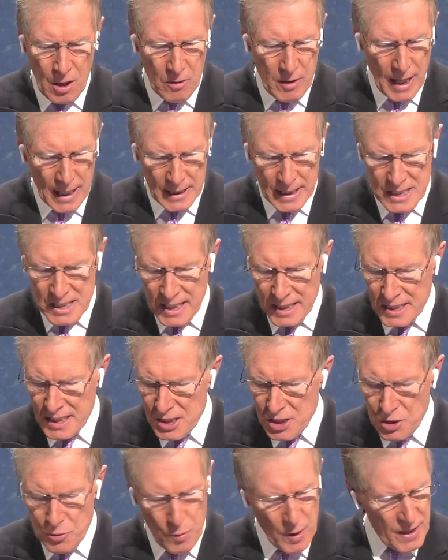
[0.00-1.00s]
Okay, let's get
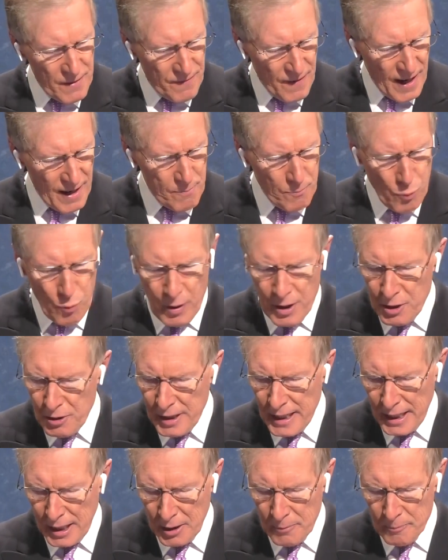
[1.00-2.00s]
this 25
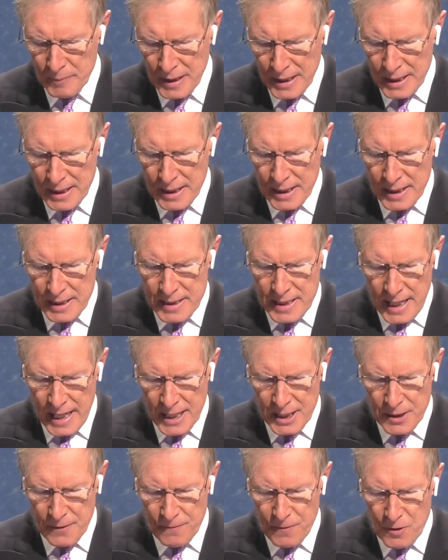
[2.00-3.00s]
pointer here
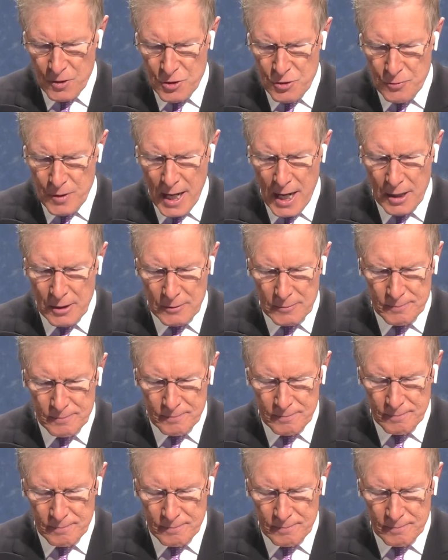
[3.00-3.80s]
to end the first round.